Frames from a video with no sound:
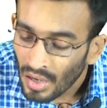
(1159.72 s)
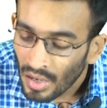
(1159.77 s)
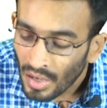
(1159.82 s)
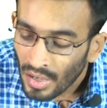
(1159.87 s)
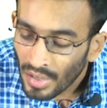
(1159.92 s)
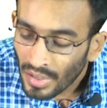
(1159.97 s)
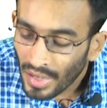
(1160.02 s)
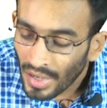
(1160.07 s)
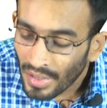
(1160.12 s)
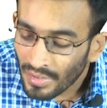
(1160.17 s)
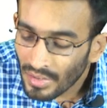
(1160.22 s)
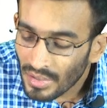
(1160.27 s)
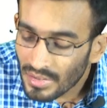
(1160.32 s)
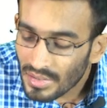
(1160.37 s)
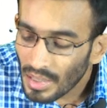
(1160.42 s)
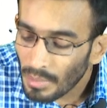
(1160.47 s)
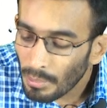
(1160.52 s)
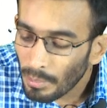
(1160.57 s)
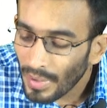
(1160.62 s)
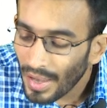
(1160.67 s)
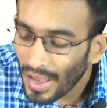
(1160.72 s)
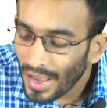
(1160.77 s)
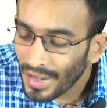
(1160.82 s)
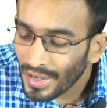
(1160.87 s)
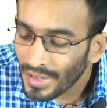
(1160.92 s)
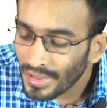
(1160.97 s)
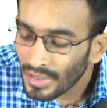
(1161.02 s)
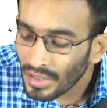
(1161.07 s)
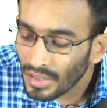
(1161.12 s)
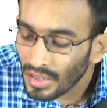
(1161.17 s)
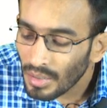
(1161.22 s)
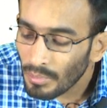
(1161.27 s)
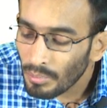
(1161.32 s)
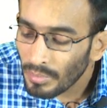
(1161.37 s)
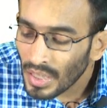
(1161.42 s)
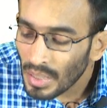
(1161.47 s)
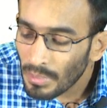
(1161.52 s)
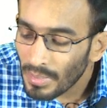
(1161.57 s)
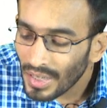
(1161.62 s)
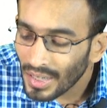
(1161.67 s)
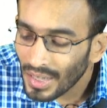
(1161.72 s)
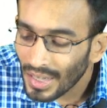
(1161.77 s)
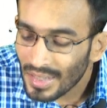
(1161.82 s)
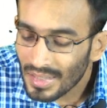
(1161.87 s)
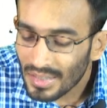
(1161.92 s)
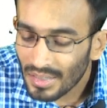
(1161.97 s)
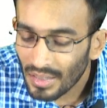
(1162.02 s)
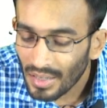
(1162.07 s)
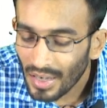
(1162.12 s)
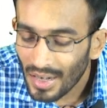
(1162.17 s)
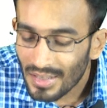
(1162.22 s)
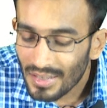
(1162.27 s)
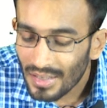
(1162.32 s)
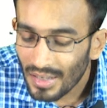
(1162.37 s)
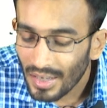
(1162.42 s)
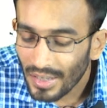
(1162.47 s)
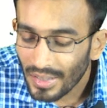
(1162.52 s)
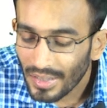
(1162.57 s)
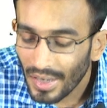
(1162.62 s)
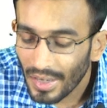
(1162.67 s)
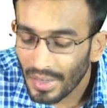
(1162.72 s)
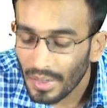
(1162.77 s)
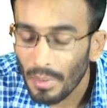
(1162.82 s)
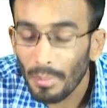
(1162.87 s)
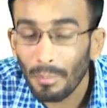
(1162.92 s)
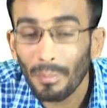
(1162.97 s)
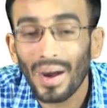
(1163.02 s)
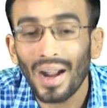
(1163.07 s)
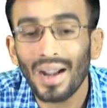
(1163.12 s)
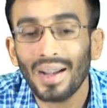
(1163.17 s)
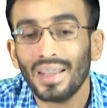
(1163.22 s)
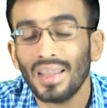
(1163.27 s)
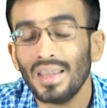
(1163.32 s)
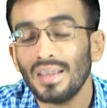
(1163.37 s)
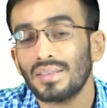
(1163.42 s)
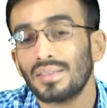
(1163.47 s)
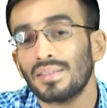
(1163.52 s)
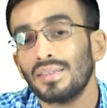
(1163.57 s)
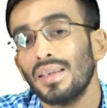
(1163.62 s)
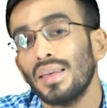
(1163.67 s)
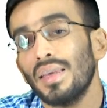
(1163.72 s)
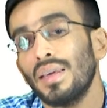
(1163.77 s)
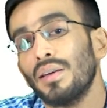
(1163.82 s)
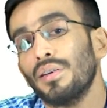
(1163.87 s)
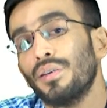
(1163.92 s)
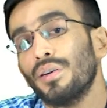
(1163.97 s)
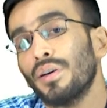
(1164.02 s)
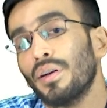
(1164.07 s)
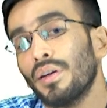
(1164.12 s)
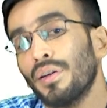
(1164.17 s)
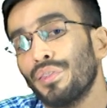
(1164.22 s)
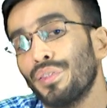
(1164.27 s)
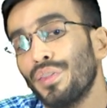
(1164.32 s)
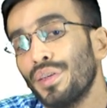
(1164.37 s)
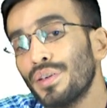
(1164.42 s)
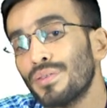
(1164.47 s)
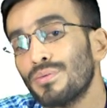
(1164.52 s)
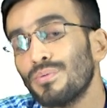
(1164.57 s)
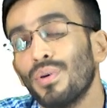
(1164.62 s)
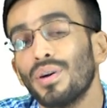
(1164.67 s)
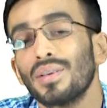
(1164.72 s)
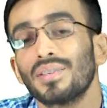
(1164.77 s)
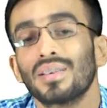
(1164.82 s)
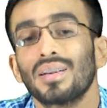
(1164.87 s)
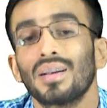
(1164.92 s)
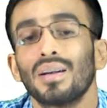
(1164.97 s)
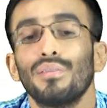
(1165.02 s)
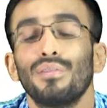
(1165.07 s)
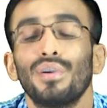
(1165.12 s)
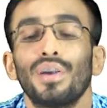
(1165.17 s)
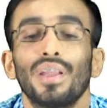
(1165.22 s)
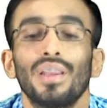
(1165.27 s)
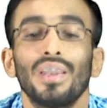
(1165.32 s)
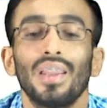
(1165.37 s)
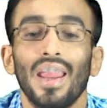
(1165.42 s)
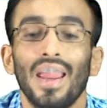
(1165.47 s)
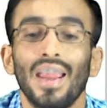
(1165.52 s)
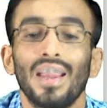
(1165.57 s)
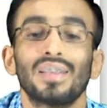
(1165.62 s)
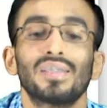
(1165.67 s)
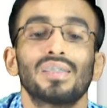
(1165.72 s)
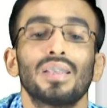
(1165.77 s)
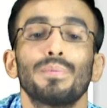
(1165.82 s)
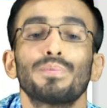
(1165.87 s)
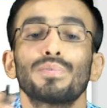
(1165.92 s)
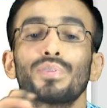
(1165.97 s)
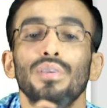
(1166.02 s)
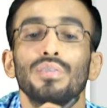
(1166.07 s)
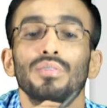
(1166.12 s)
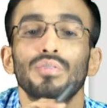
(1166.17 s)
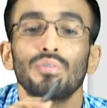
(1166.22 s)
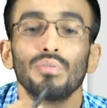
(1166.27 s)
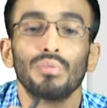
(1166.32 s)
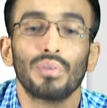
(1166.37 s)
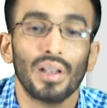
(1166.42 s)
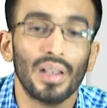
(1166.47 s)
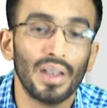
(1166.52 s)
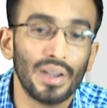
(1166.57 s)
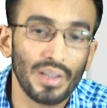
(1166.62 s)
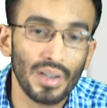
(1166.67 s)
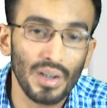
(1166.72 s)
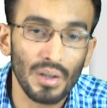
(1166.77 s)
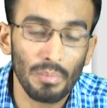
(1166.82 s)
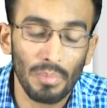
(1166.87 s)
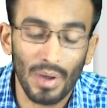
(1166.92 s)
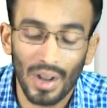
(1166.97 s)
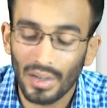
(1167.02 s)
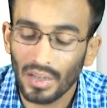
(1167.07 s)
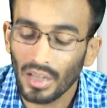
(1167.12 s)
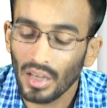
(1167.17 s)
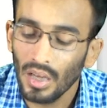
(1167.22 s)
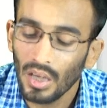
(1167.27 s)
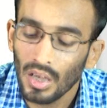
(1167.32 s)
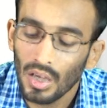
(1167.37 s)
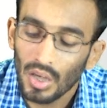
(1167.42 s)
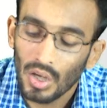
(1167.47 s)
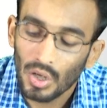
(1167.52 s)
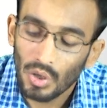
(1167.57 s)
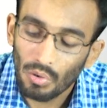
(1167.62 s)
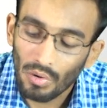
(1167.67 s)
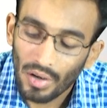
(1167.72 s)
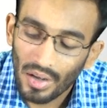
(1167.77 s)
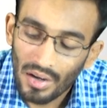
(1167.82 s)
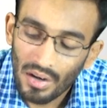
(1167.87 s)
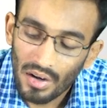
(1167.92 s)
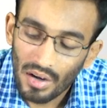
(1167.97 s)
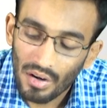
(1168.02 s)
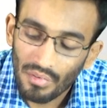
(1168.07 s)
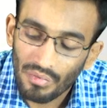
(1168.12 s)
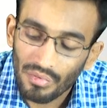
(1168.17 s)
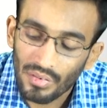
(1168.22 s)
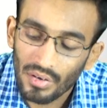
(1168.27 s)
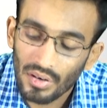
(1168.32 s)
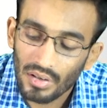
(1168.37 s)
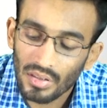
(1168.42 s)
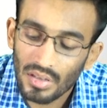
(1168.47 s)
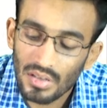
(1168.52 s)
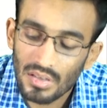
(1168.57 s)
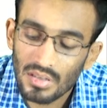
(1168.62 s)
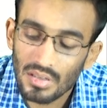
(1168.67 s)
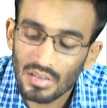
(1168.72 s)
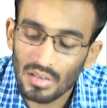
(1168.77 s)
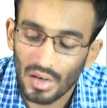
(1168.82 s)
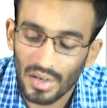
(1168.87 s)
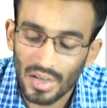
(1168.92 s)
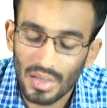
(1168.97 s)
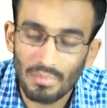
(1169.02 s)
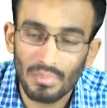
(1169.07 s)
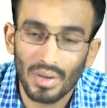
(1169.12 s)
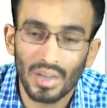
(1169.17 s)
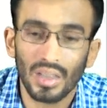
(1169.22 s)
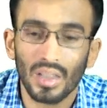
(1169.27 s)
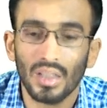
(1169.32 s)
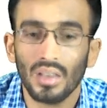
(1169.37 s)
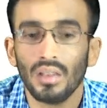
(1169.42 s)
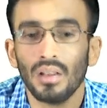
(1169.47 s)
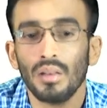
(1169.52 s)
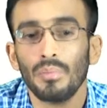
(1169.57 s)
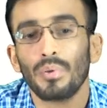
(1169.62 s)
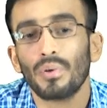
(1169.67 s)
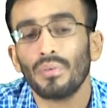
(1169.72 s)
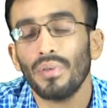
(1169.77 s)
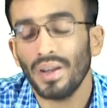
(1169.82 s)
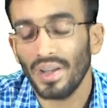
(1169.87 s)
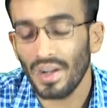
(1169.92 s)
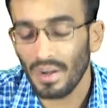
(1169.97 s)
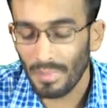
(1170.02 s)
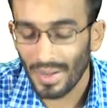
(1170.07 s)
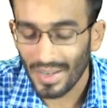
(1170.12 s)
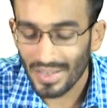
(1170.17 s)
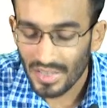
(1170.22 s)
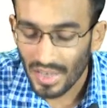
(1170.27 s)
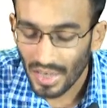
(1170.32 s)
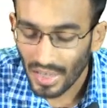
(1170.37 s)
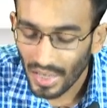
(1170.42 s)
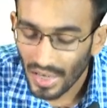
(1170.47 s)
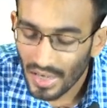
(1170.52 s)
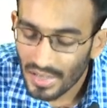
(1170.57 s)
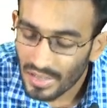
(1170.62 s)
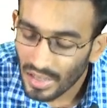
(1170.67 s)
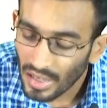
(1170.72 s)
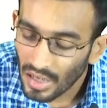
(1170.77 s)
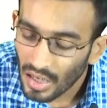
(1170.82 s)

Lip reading: Can the supplier and the company be considered as related parties? See here, this was covered in exceptions to related party. You can refer the study material provided by JKC.